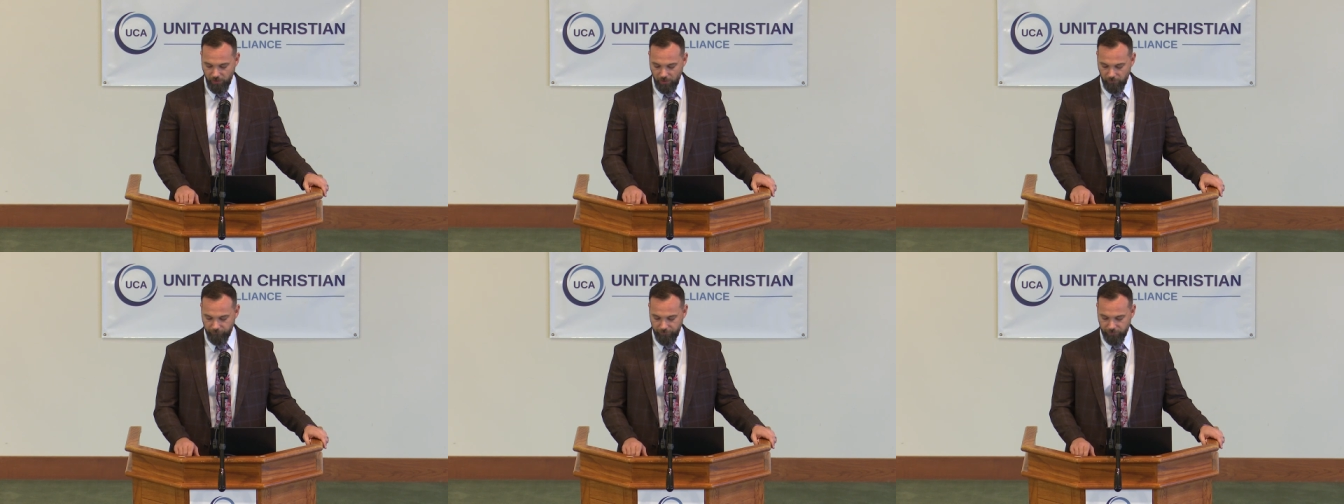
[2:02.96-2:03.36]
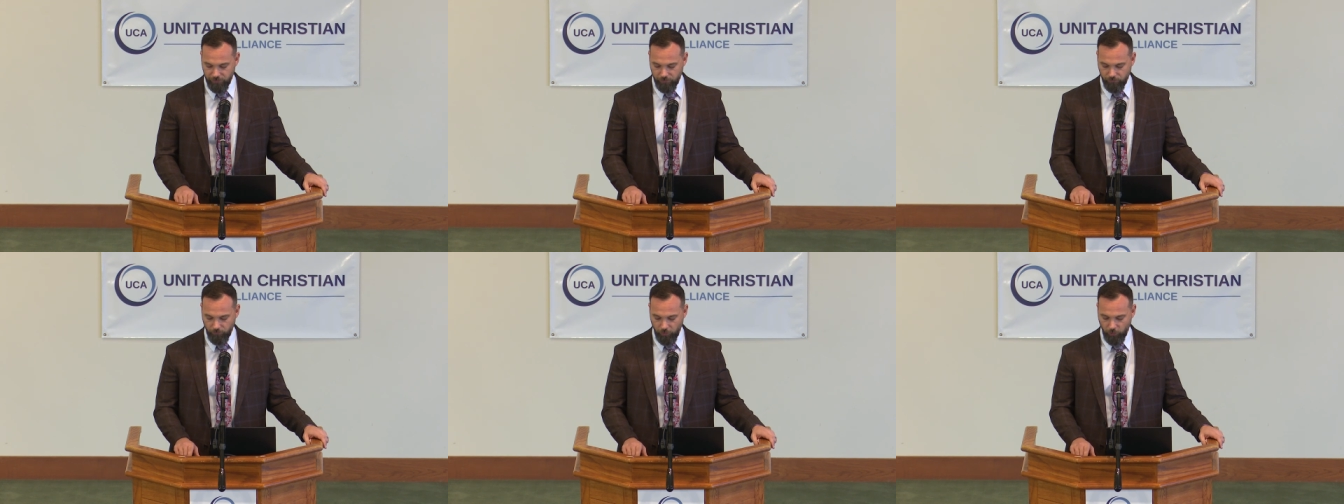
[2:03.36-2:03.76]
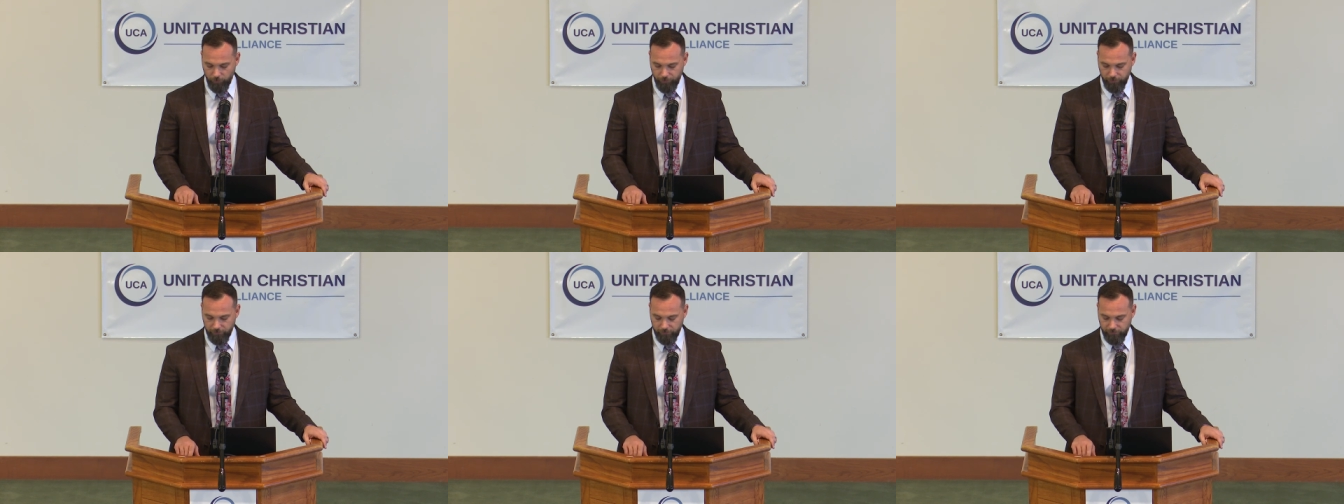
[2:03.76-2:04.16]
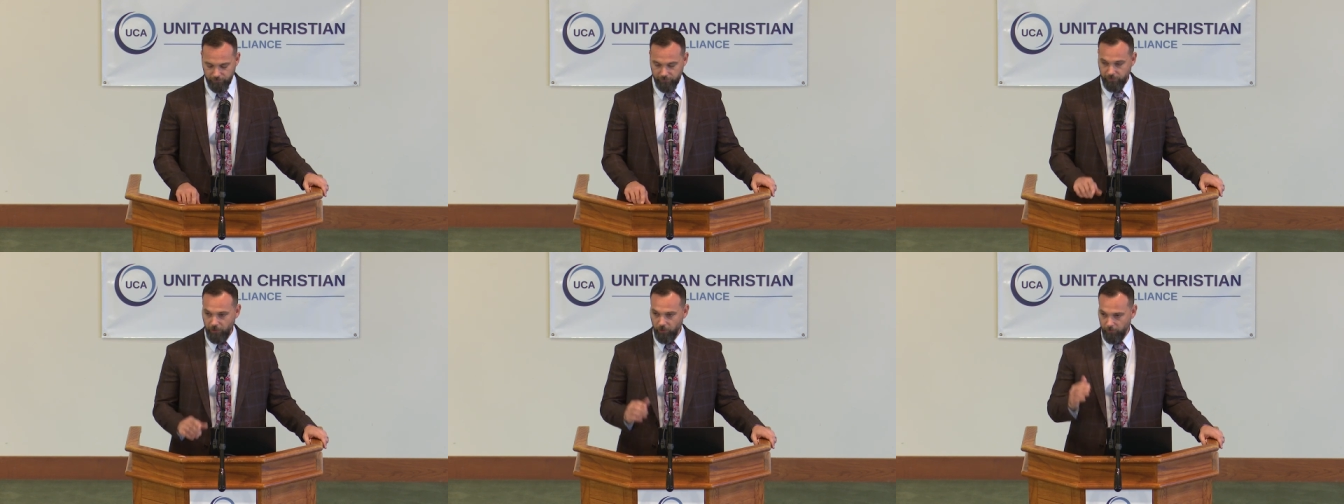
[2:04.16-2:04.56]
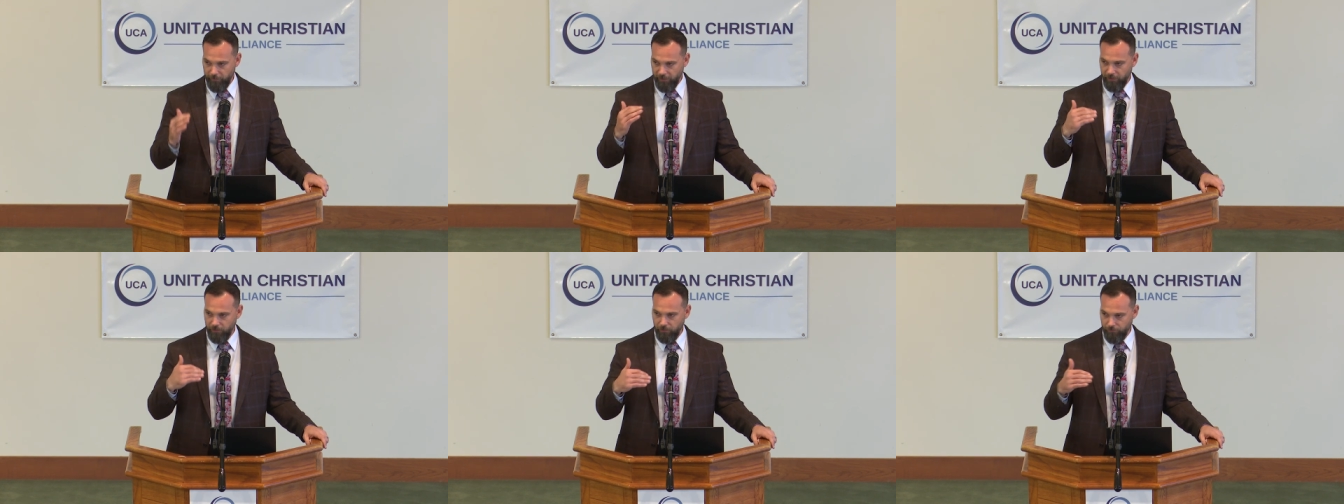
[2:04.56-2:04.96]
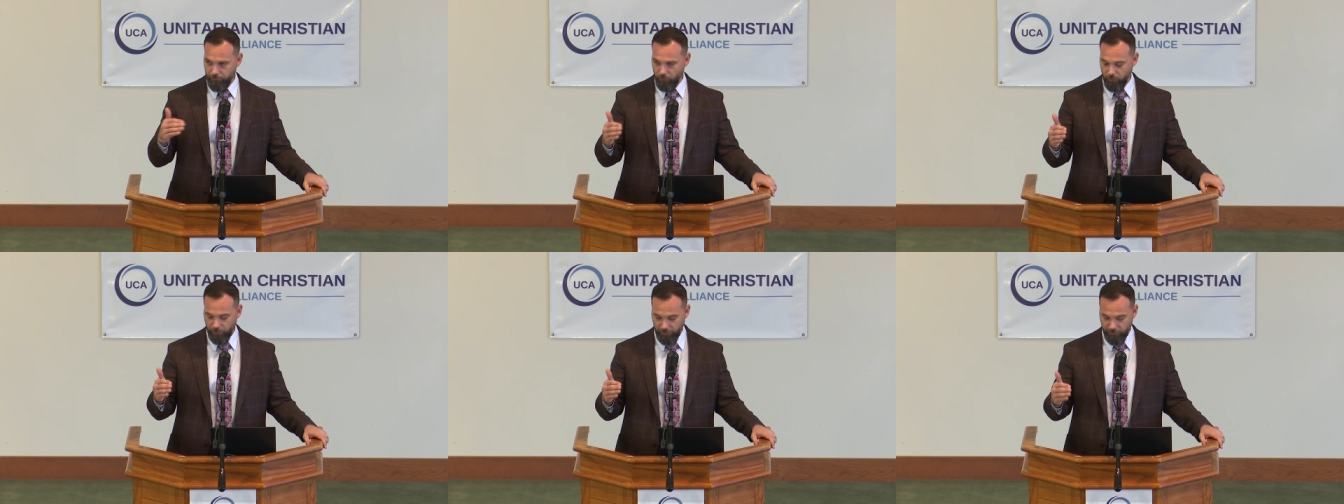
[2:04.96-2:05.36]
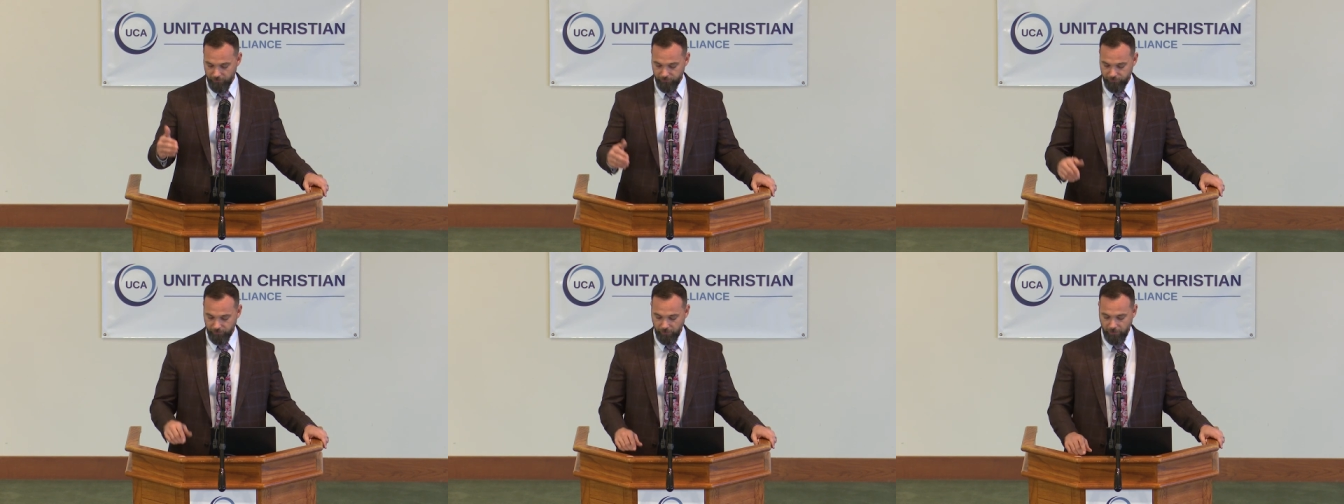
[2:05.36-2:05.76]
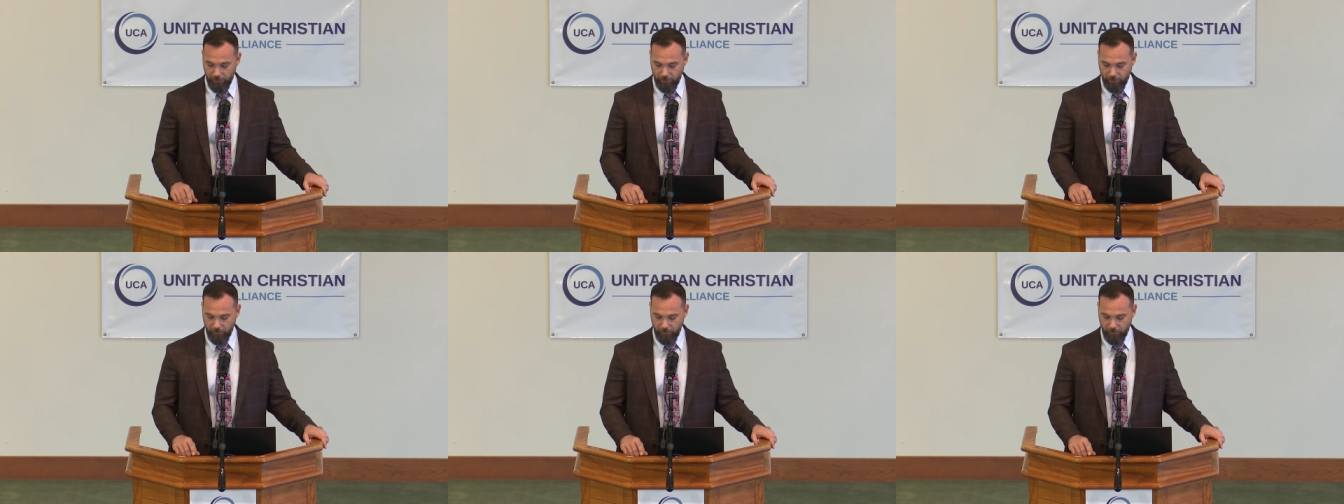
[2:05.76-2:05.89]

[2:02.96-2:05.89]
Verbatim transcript: of this group, the Armenian authorities,